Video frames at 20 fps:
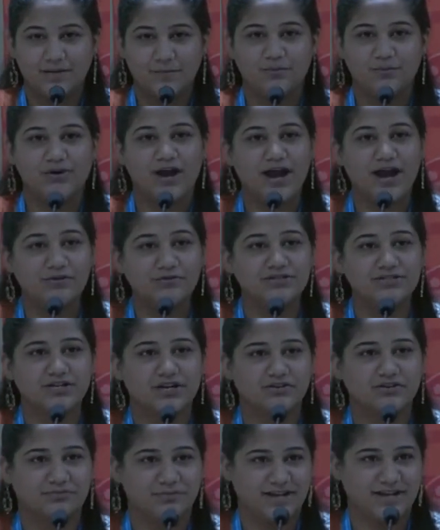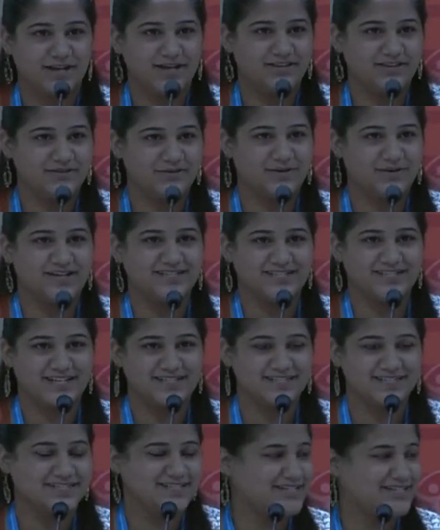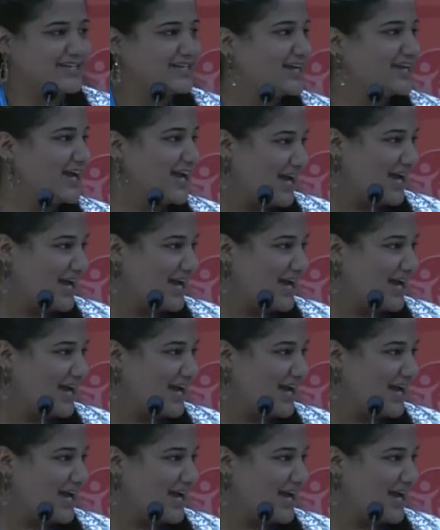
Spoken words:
Proud of my Hindu identity,